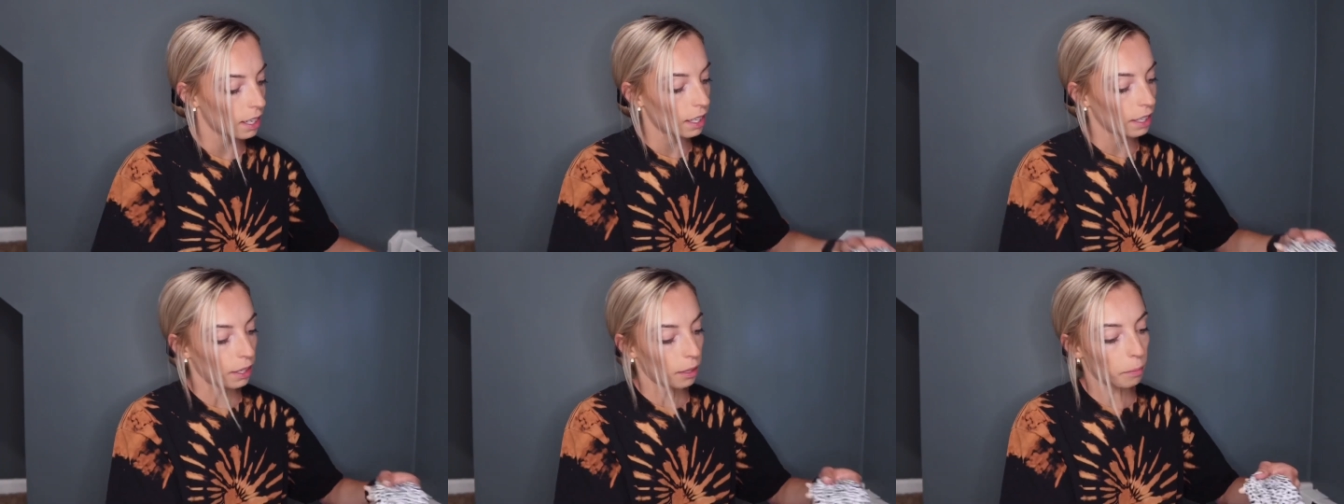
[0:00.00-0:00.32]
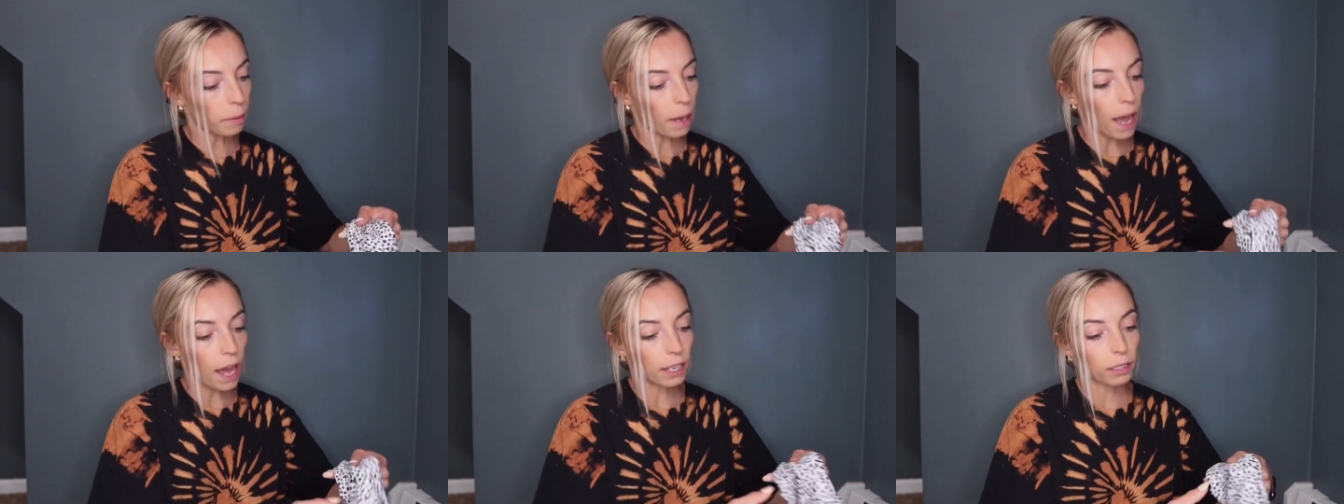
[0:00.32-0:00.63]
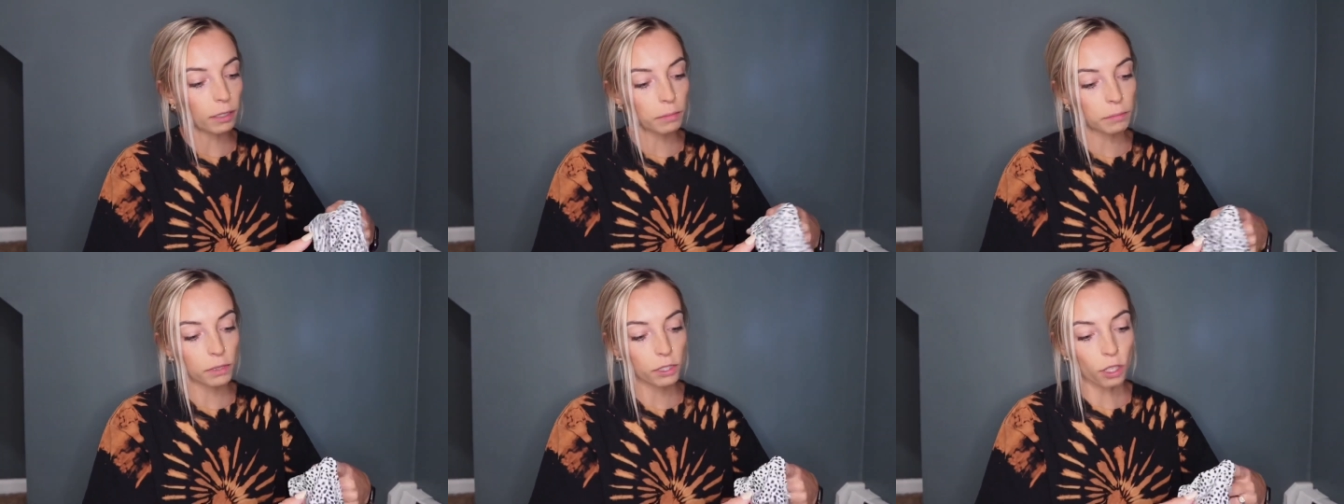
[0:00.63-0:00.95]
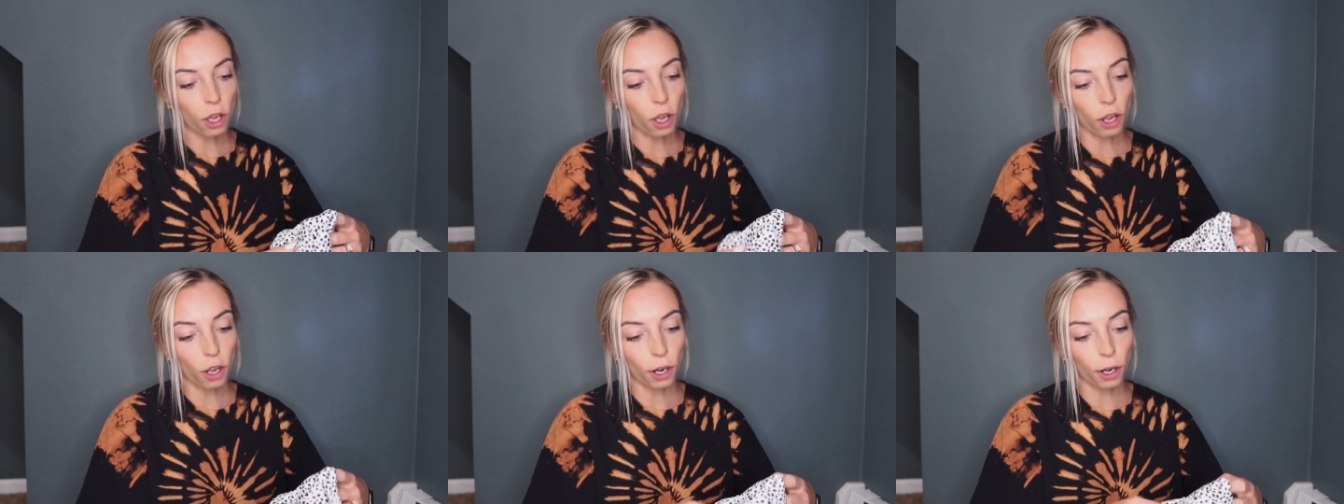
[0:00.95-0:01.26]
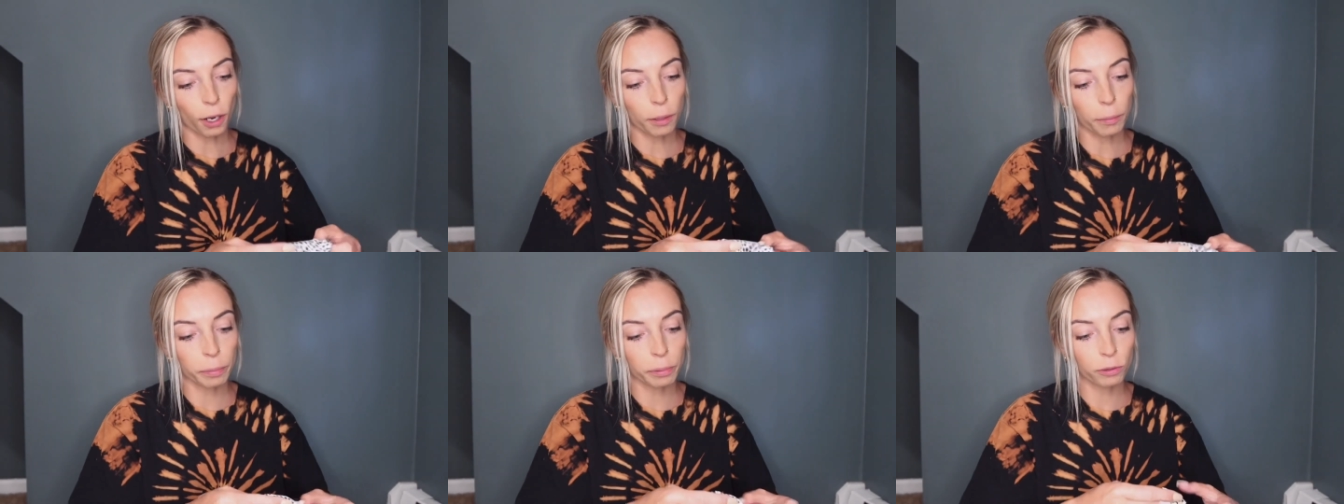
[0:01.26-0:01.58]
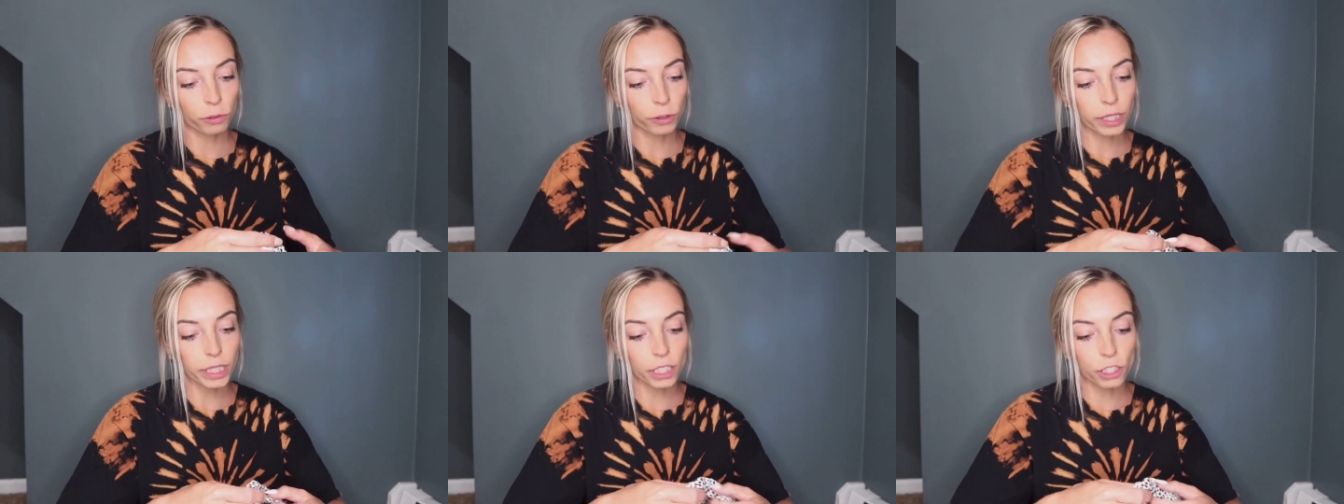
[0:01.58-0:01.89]
The bottoms are
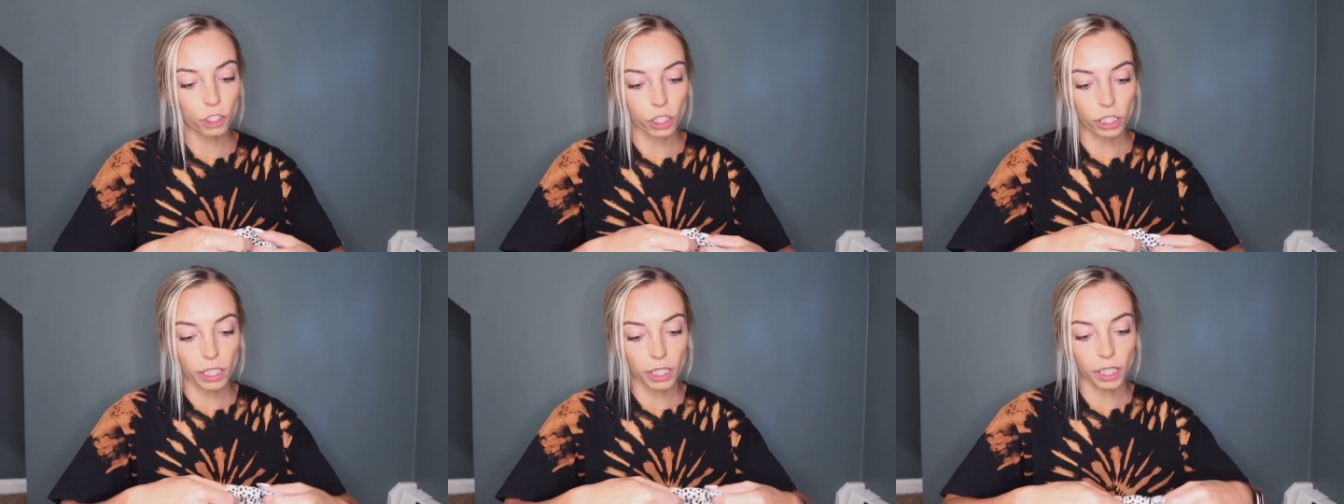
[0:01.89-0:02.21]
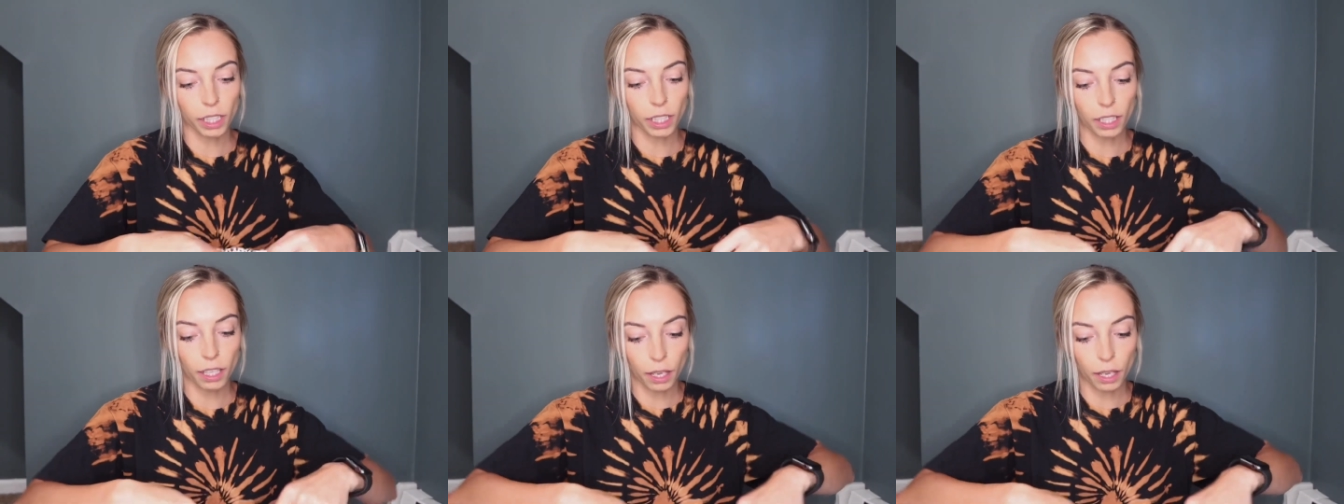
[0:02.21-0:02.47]
pretty cheeky,